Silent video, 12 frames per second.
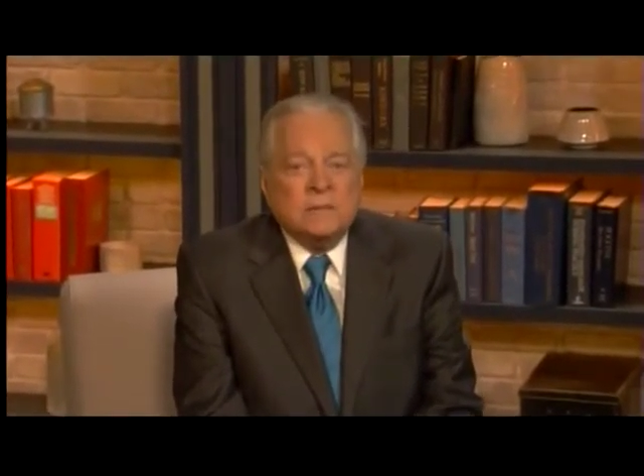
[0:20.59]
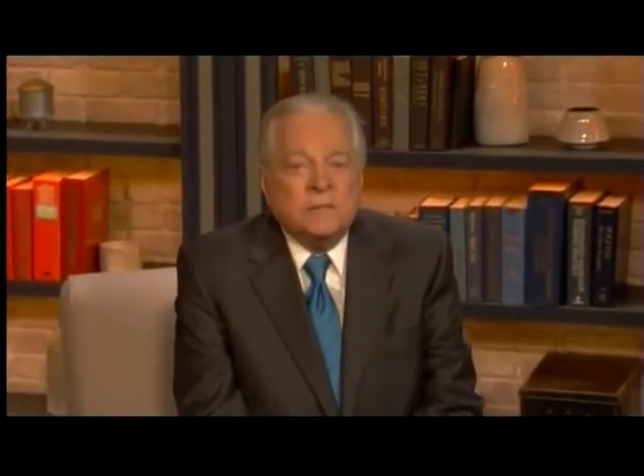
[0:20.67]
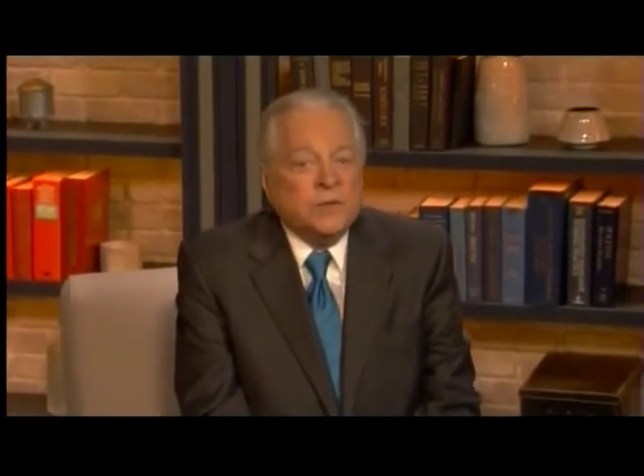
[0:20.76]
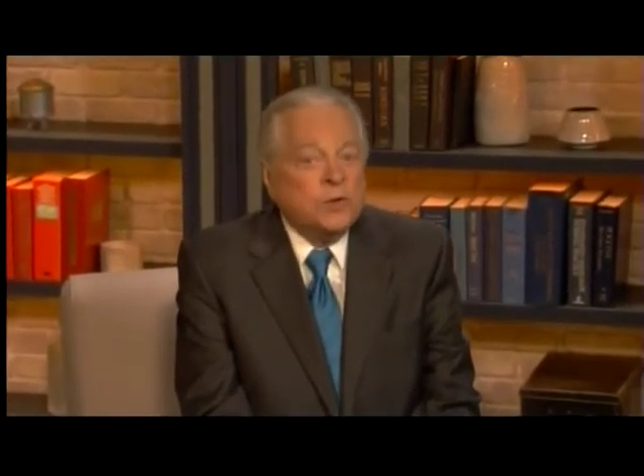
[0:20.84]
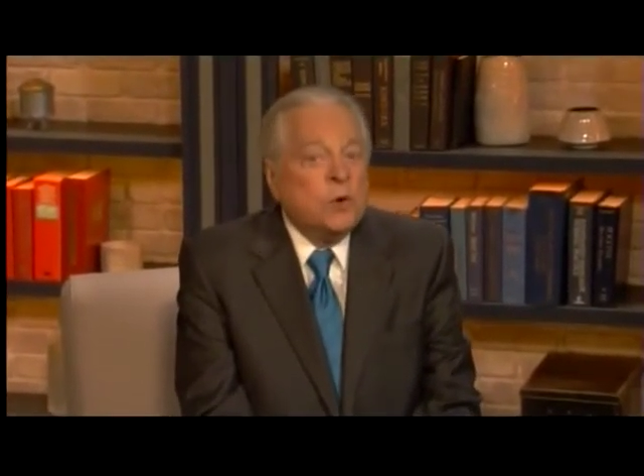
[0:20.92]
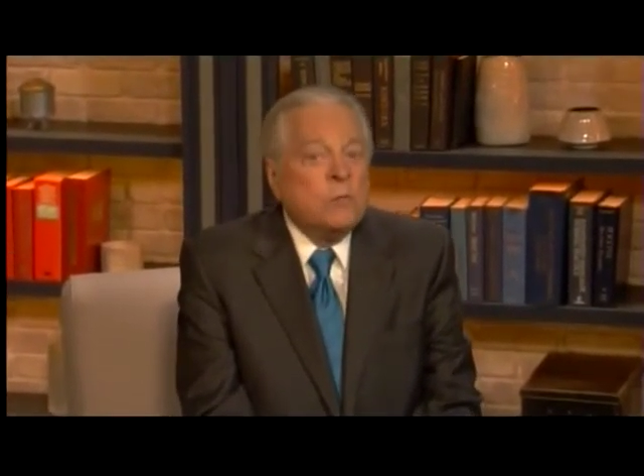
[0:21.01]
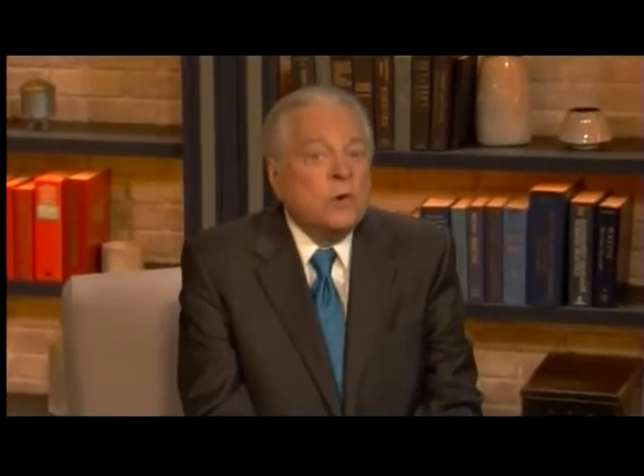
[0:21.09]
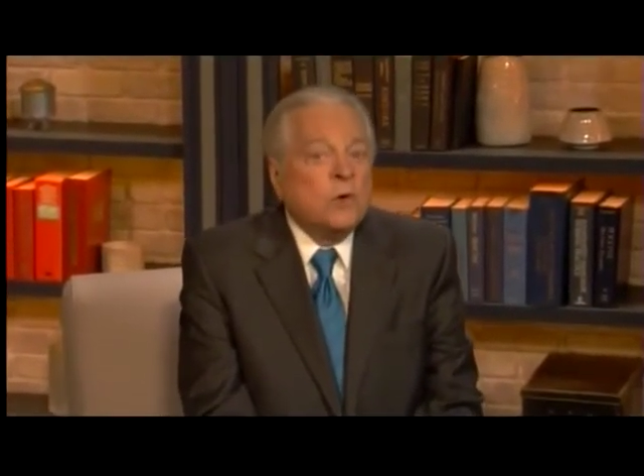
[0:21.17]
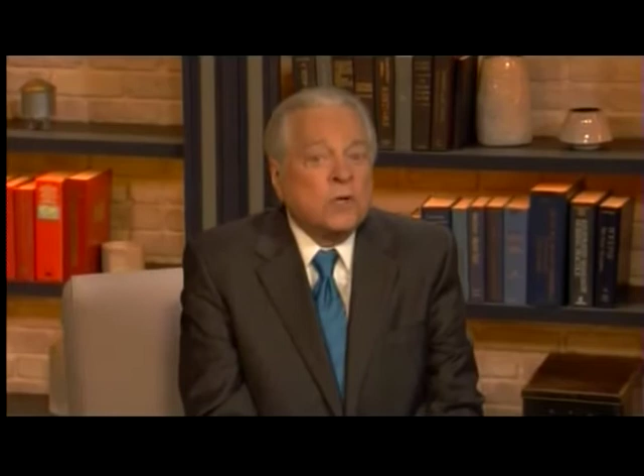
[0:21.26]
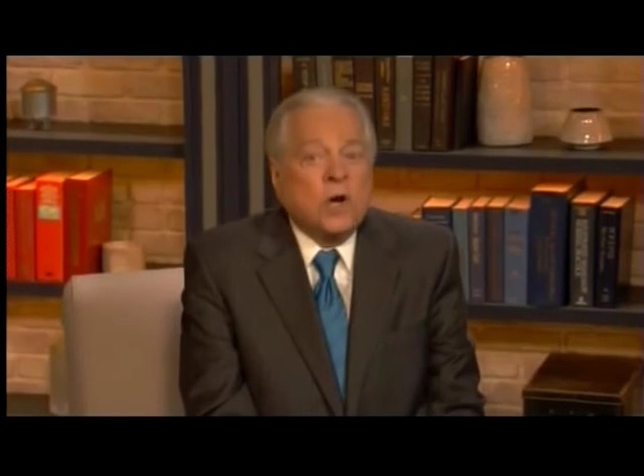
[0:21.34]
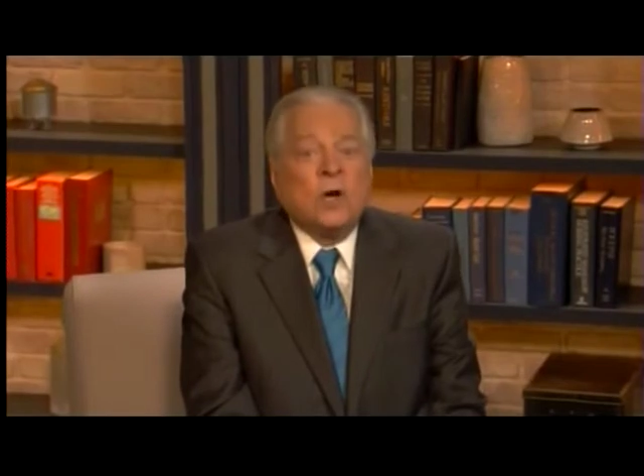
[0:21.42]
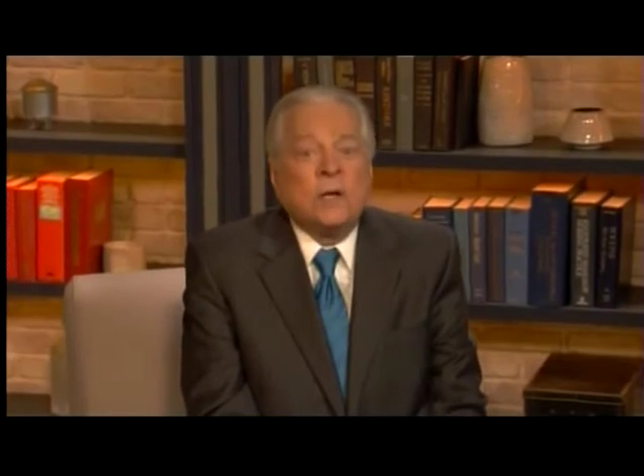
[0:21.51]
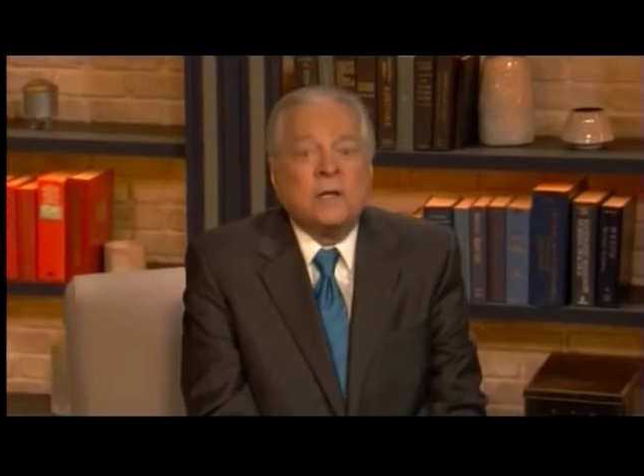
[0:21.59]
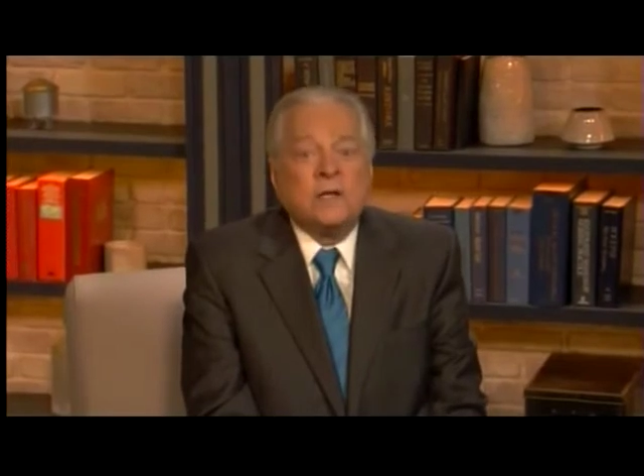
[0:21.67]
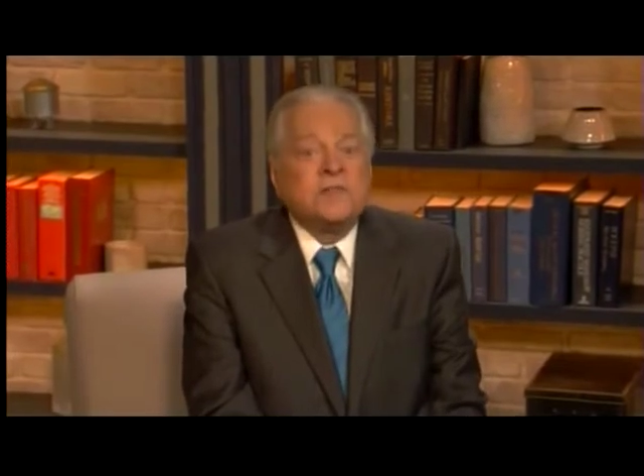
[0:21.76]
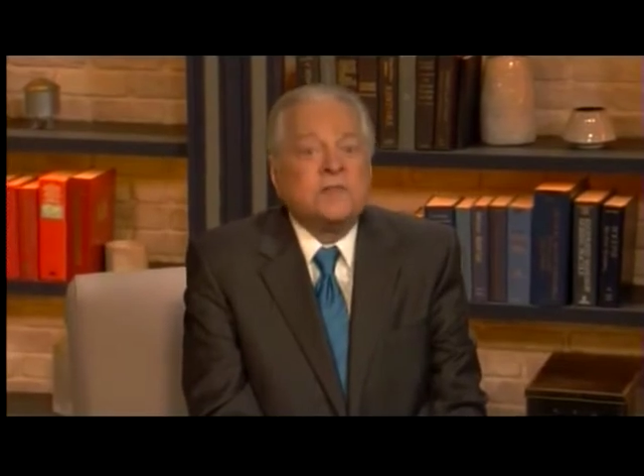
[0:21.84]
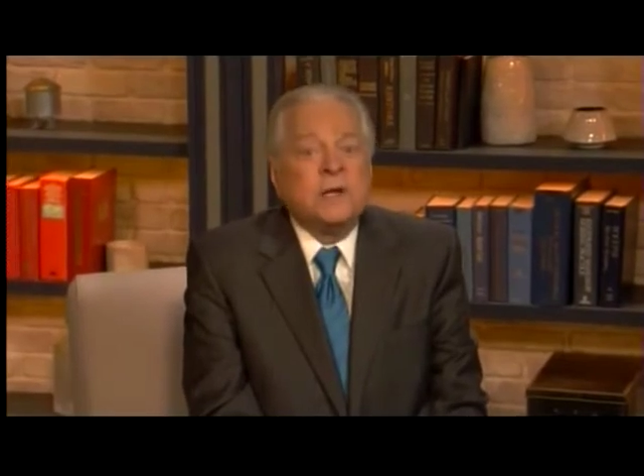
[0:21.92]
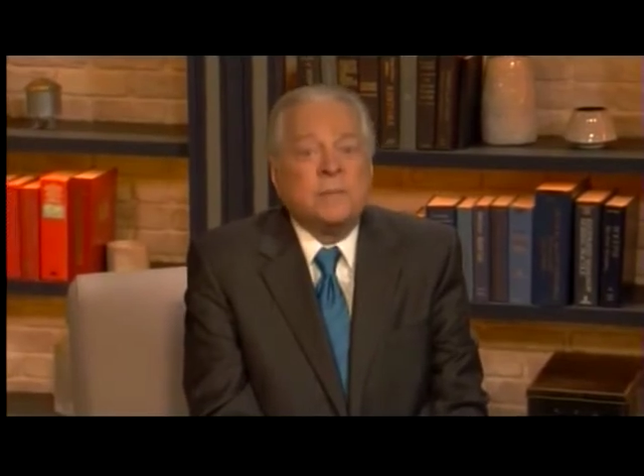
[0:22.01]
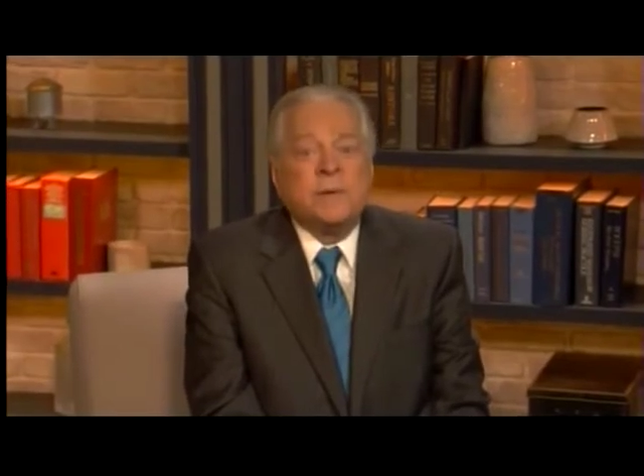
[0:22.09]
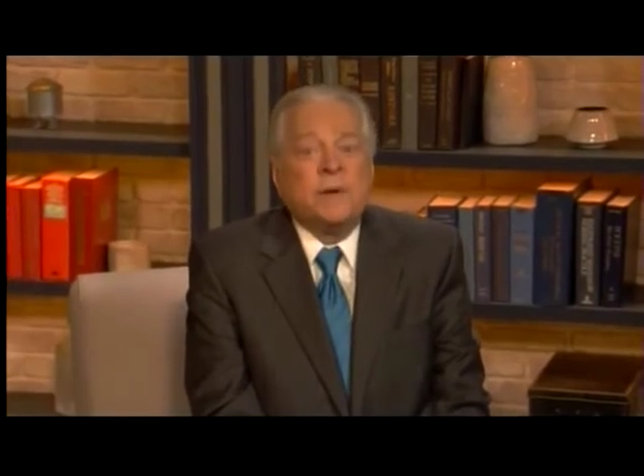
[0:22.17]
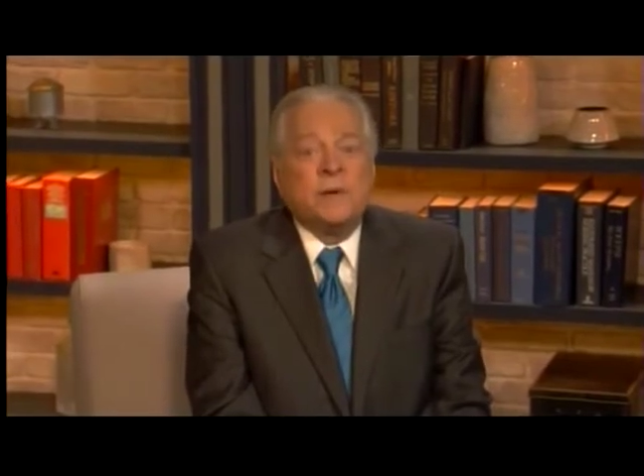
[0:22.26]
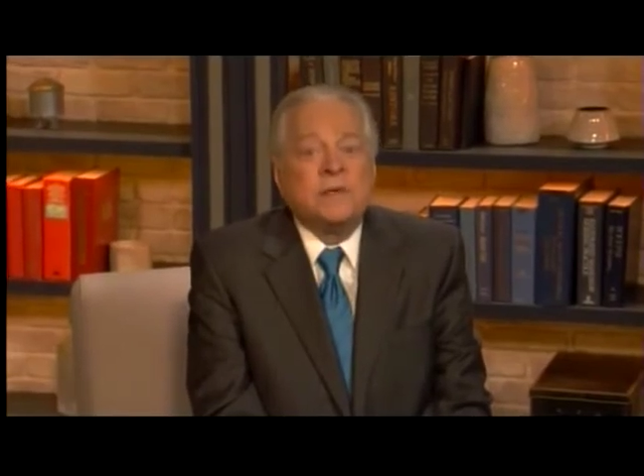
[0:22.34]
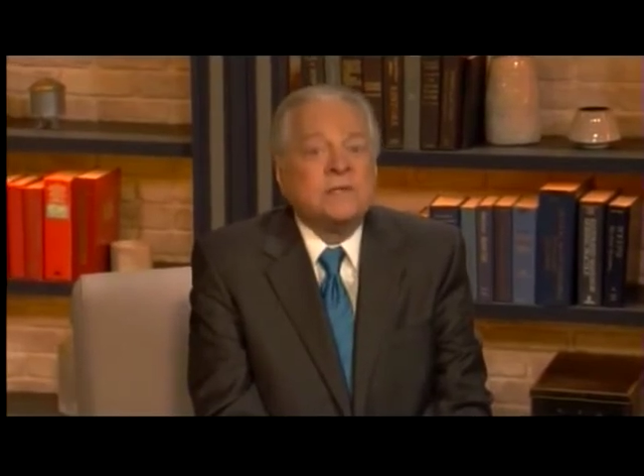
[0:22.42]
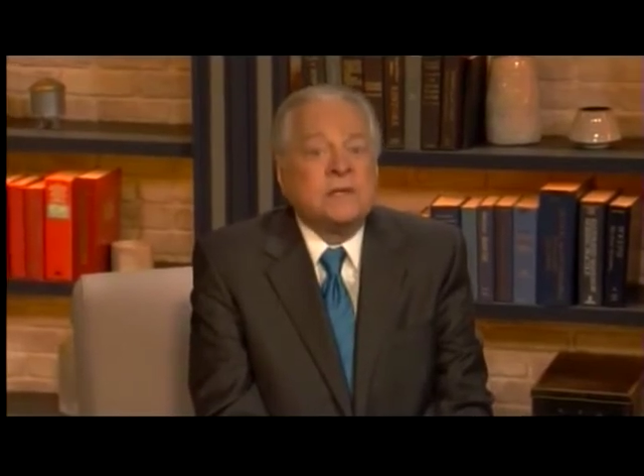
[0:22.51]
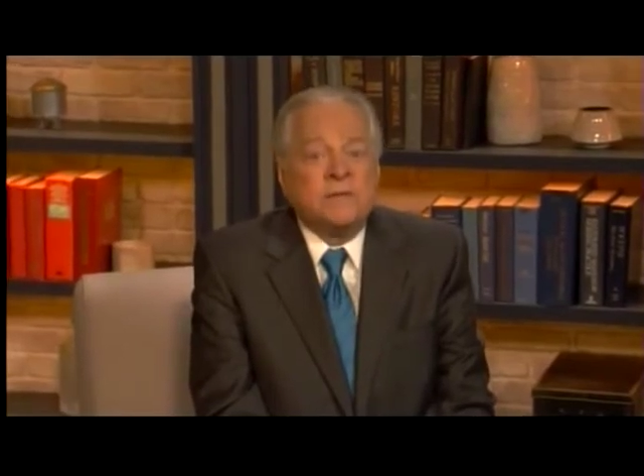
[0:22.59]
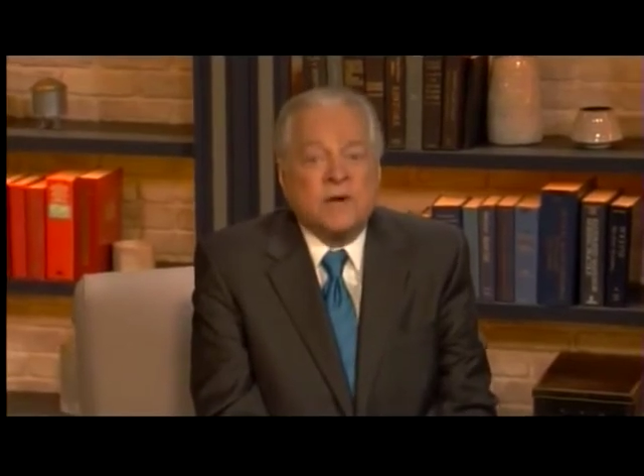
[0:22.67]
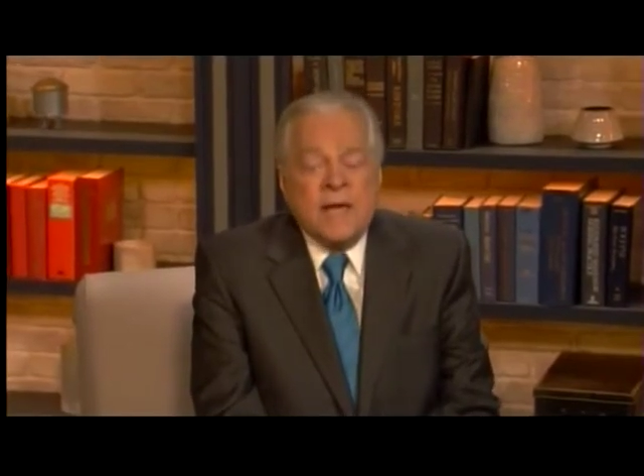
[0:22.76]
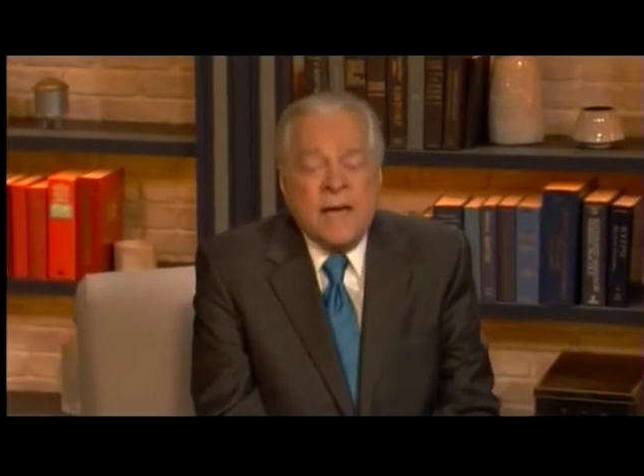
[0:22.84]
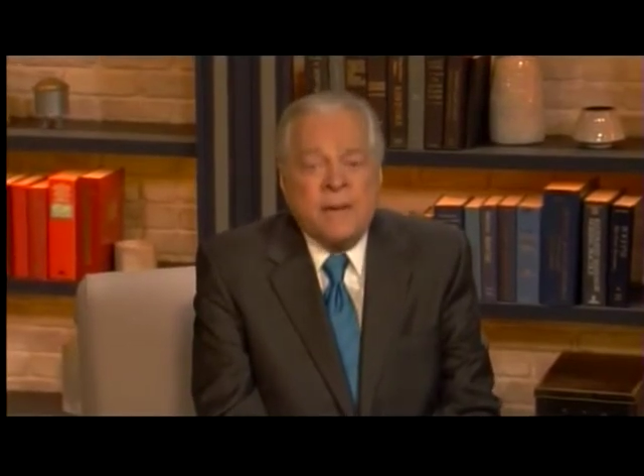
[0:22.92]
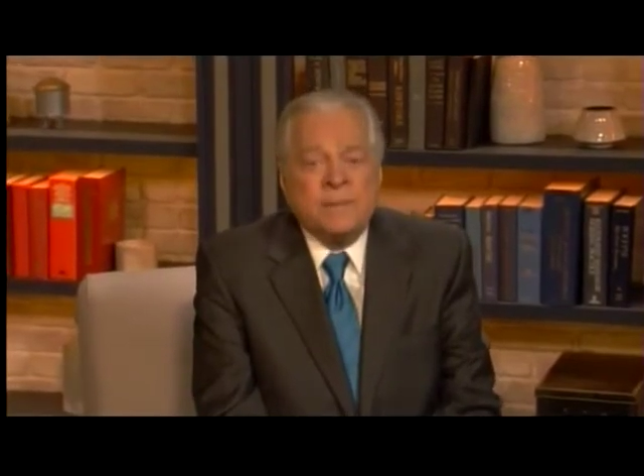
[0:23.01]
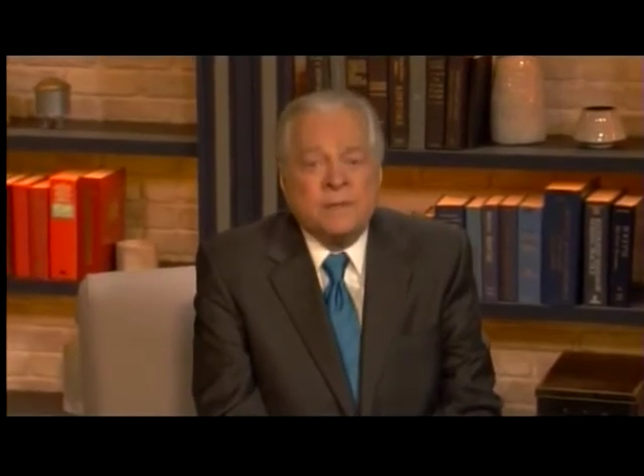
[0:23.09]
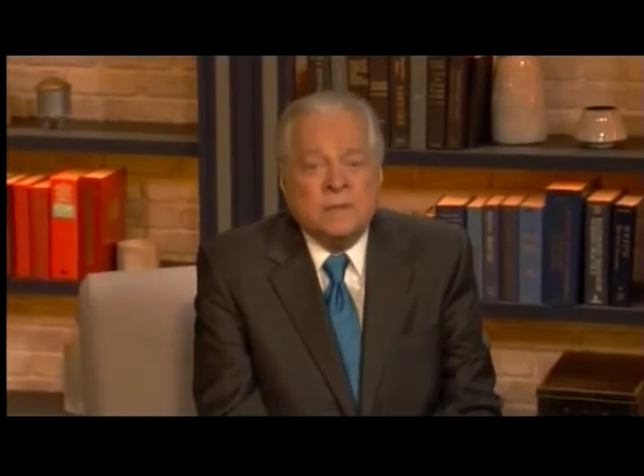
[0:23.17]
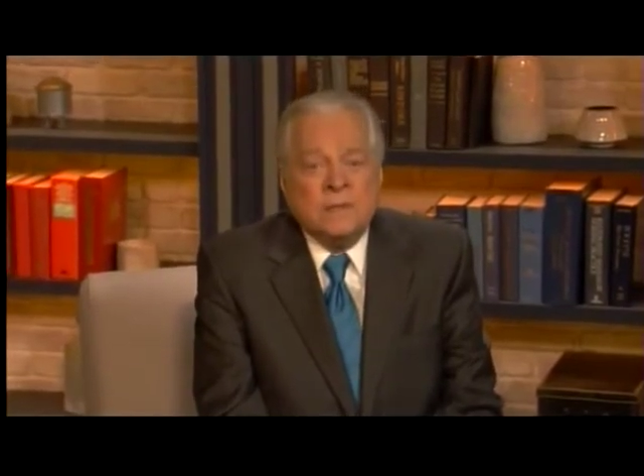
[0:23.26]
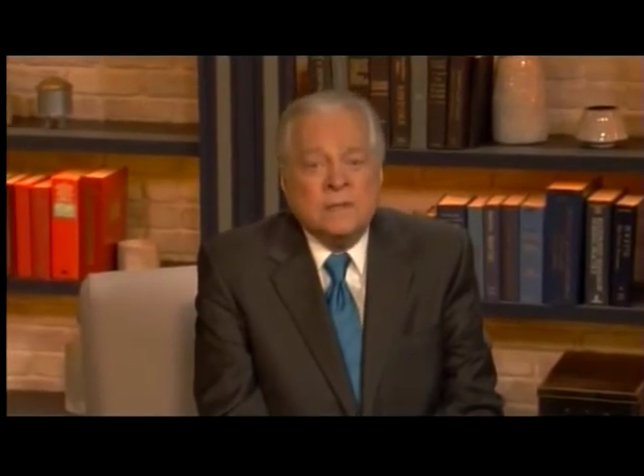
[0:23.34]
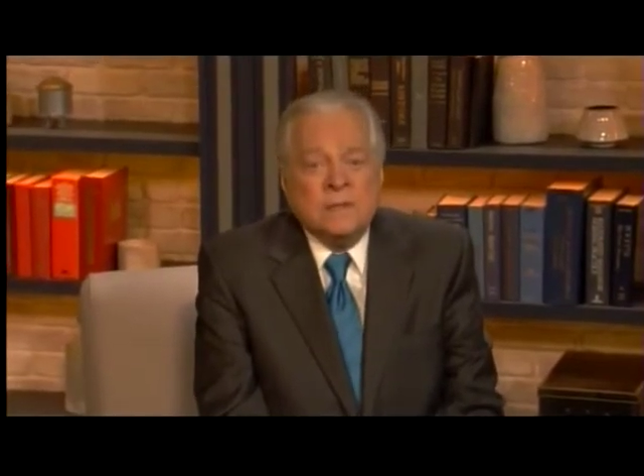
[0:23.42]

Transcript: But no more Garland Astaire pairings ever happened,